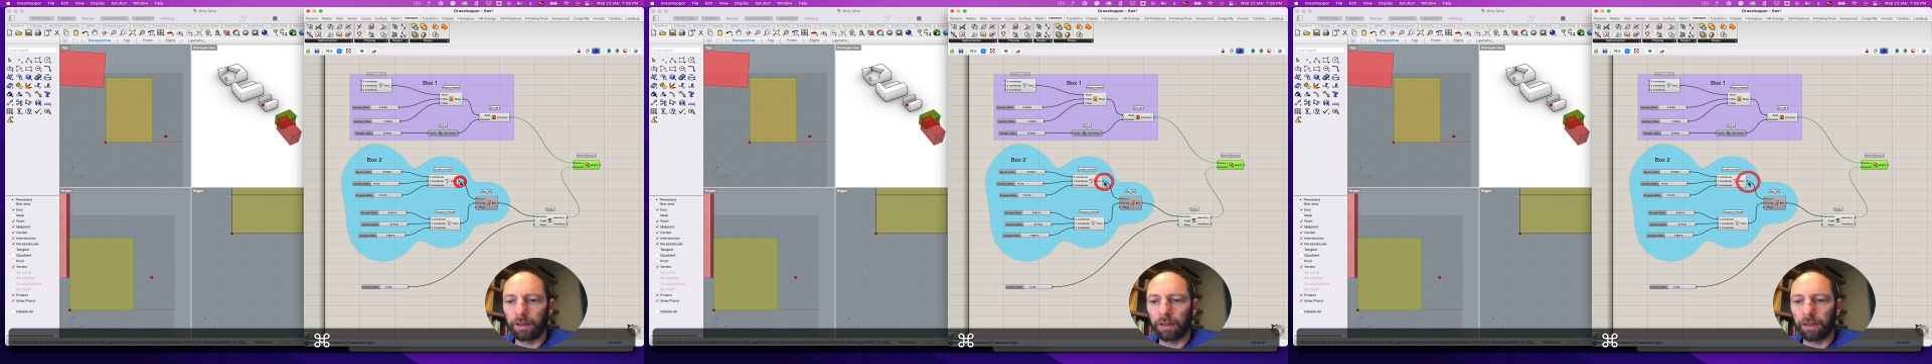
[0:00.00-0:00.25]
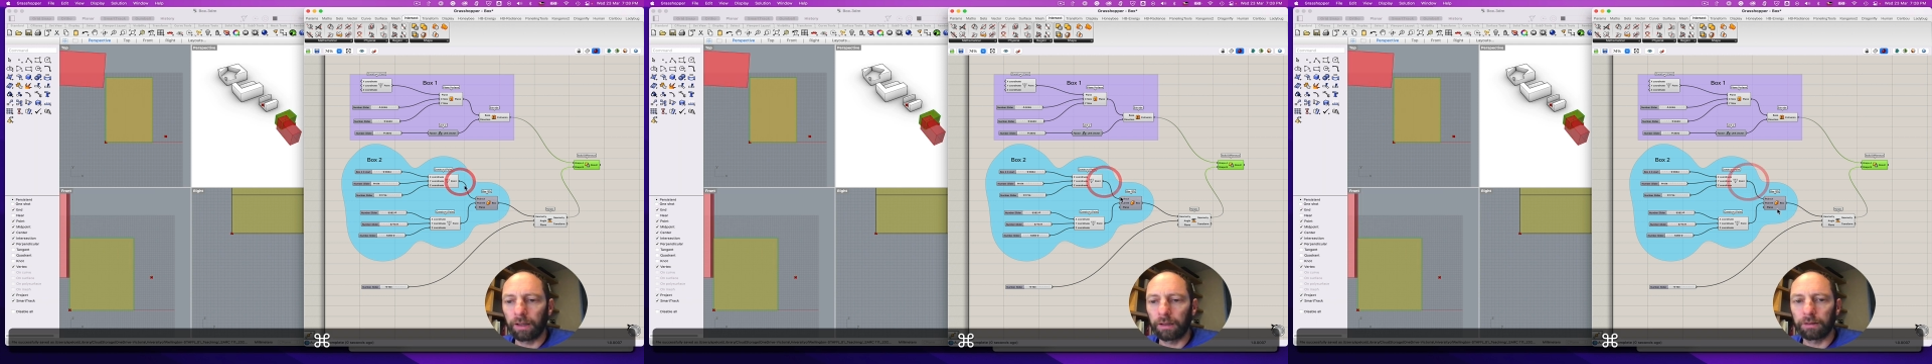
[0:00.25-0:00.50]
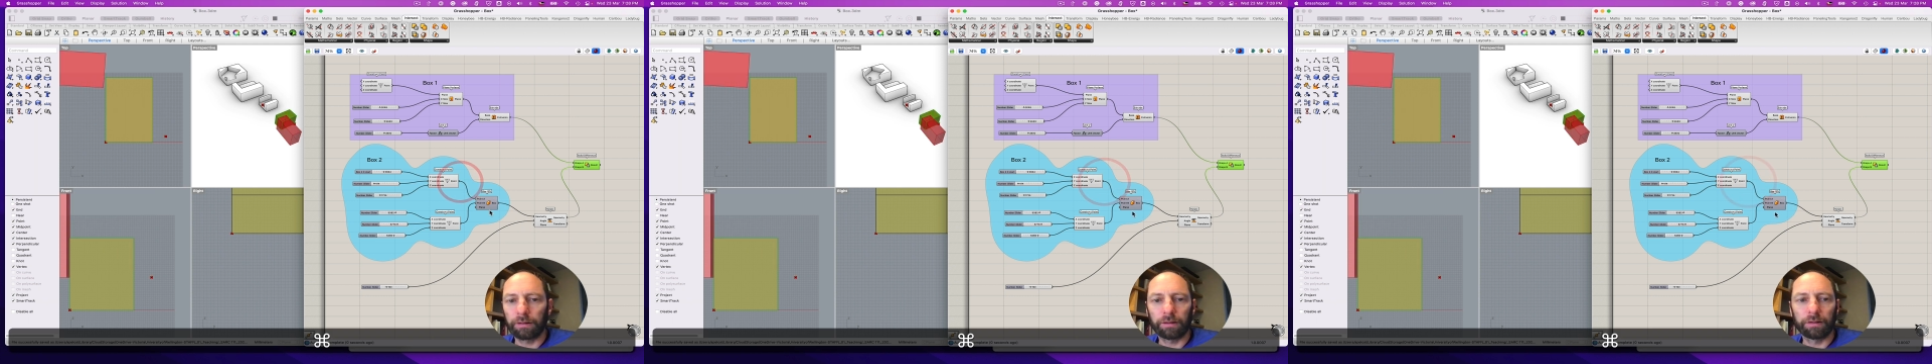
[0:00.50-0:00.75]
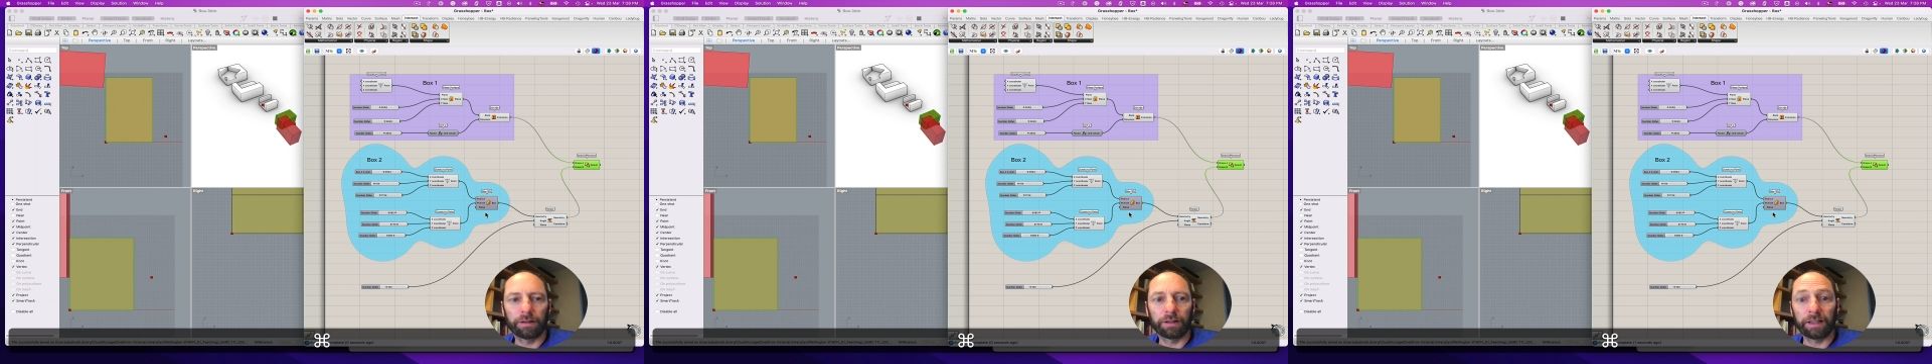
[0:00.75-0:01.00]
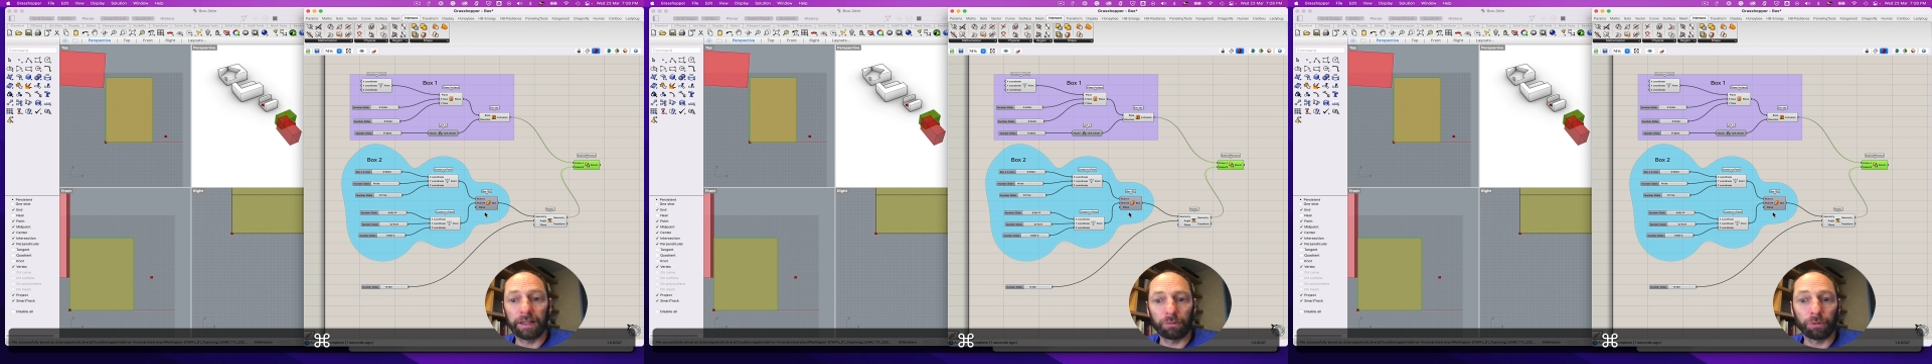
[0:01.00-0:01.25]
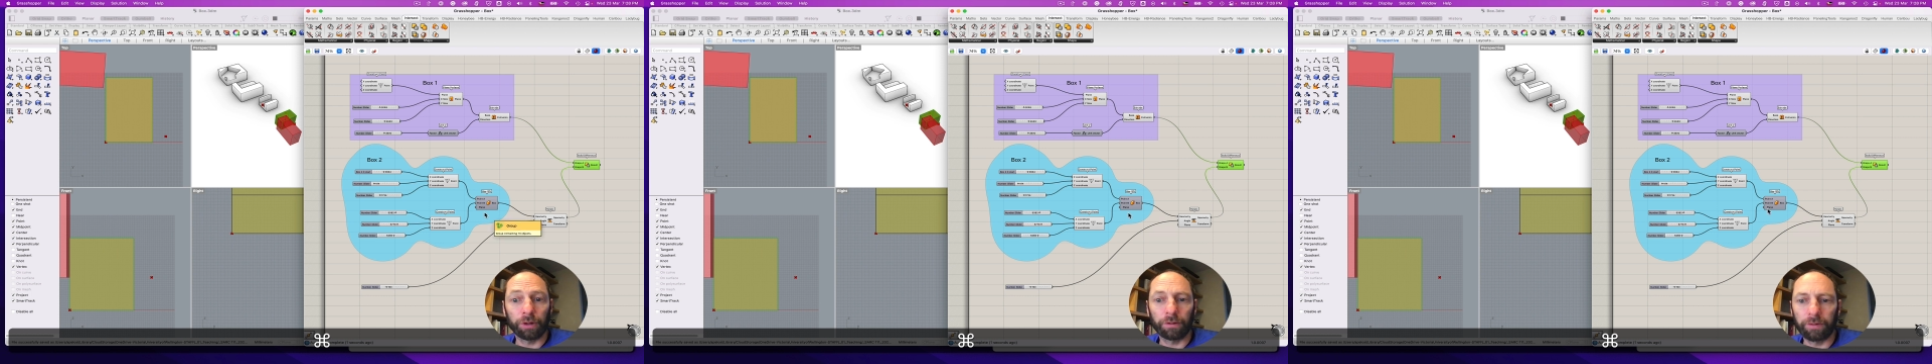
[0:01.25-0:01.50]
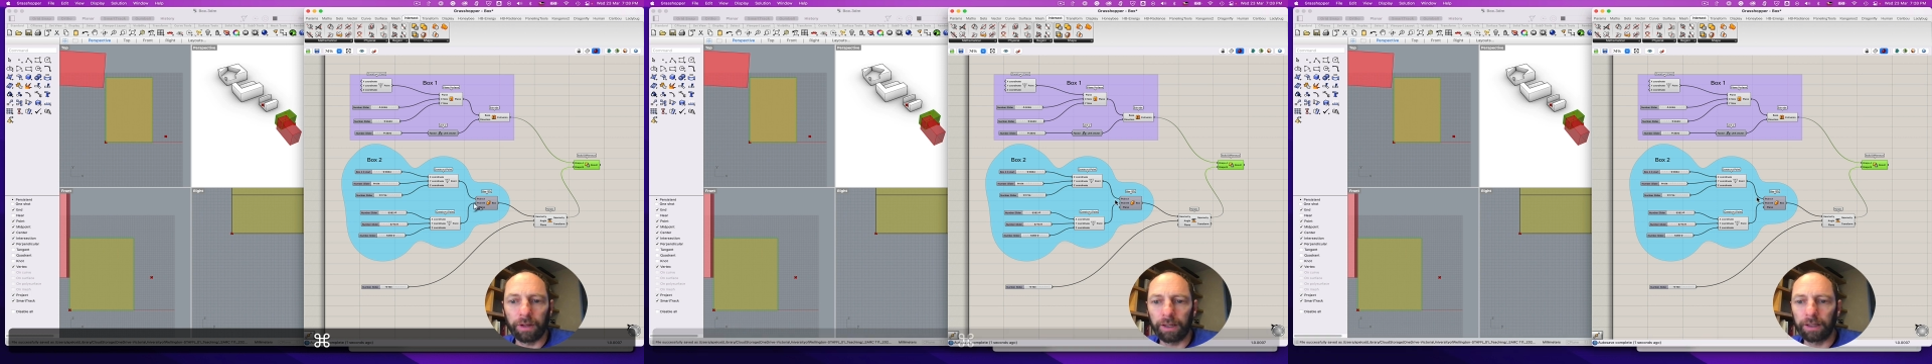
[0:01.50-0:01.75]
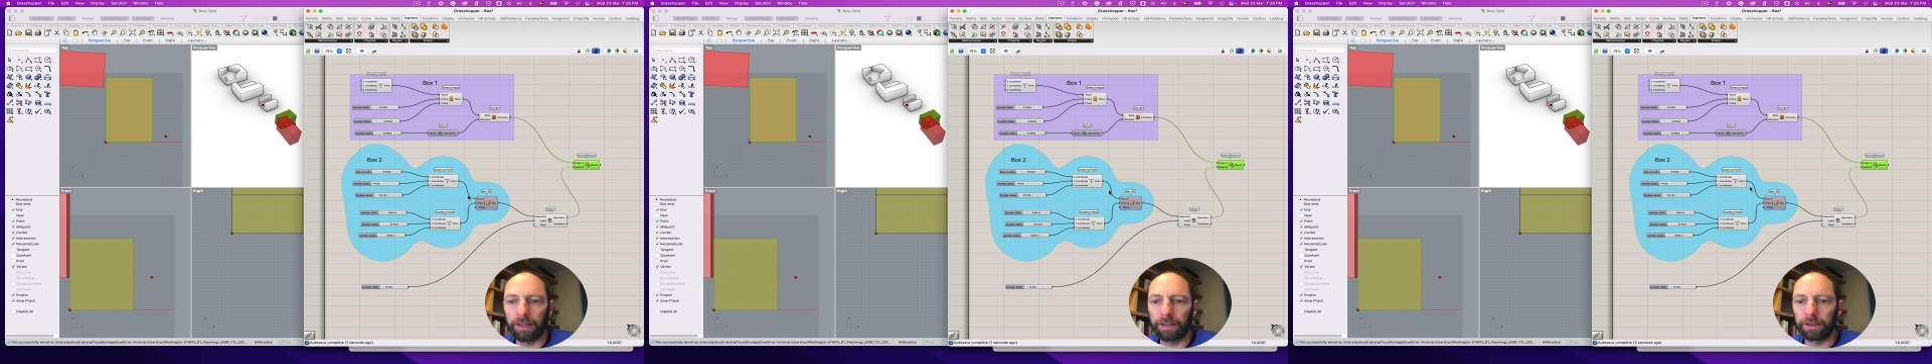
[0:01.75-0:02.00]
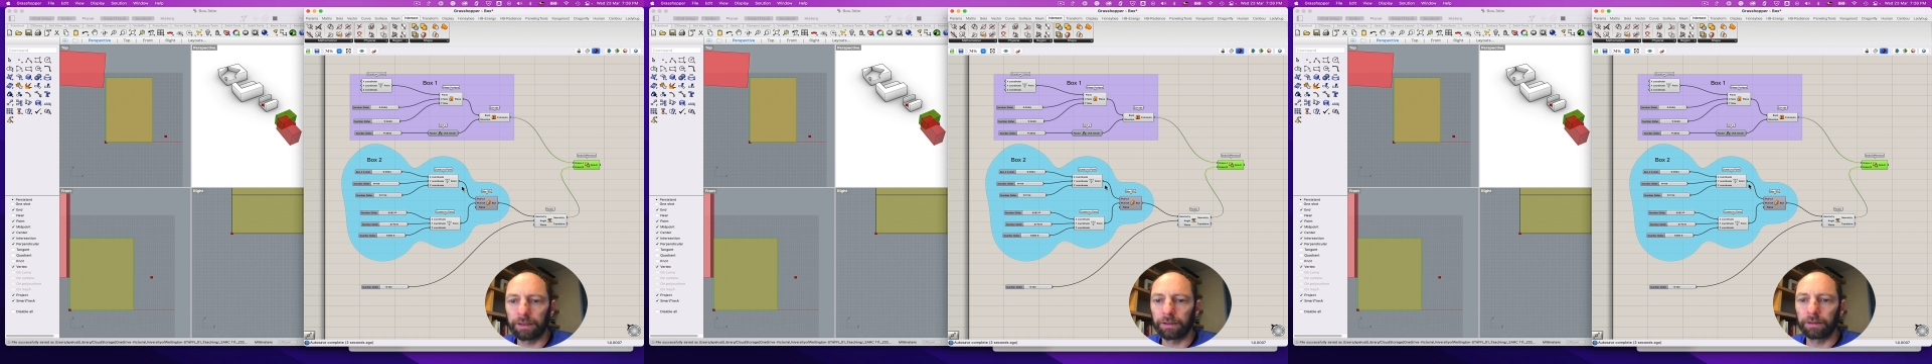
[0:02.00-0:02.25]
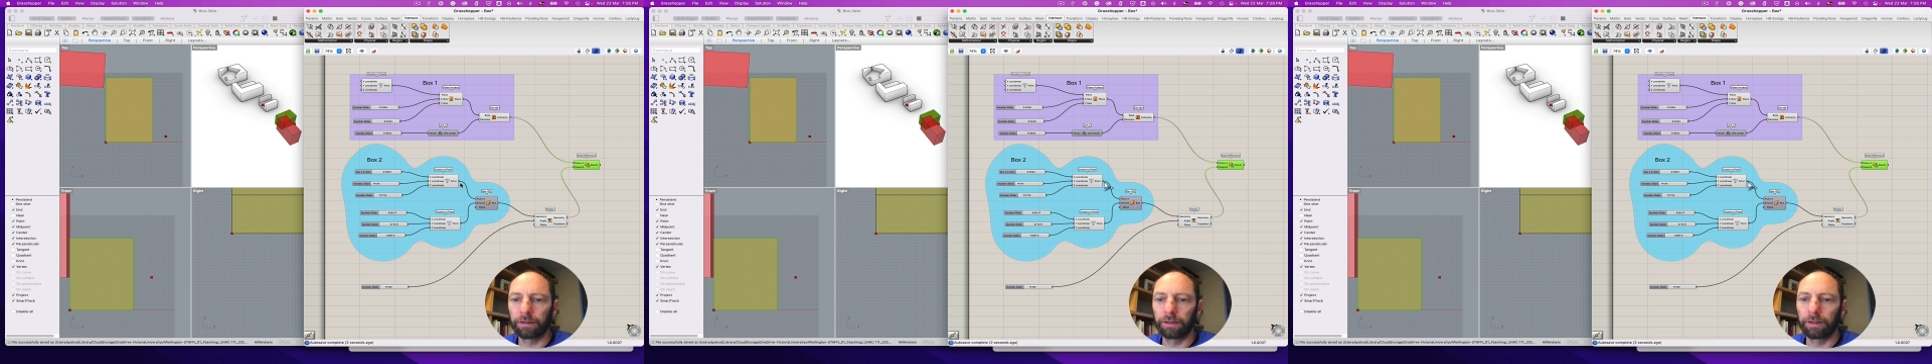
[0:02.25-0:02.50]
and get rid of that connector